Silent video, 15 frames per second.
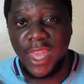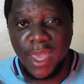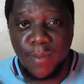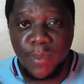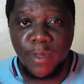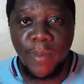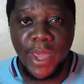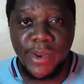
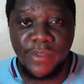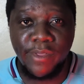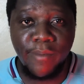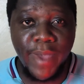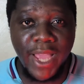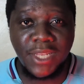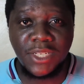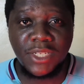him the man of the
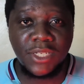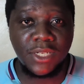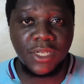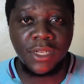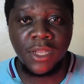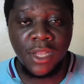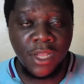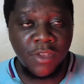match
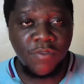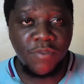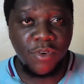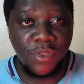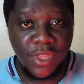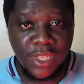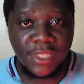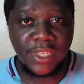
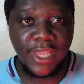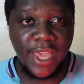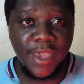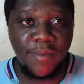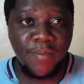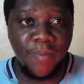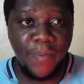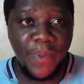for this
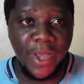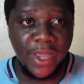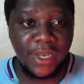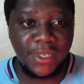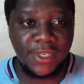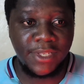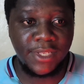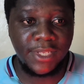game,
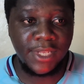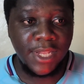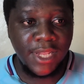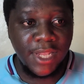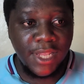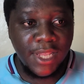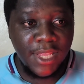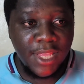but
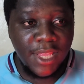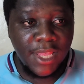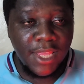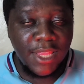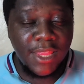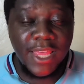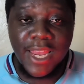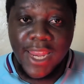
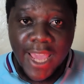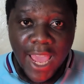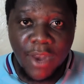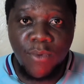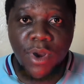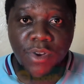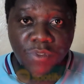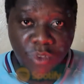then he
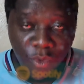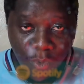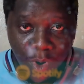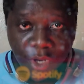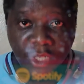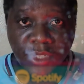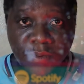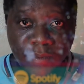had one of the
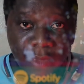worst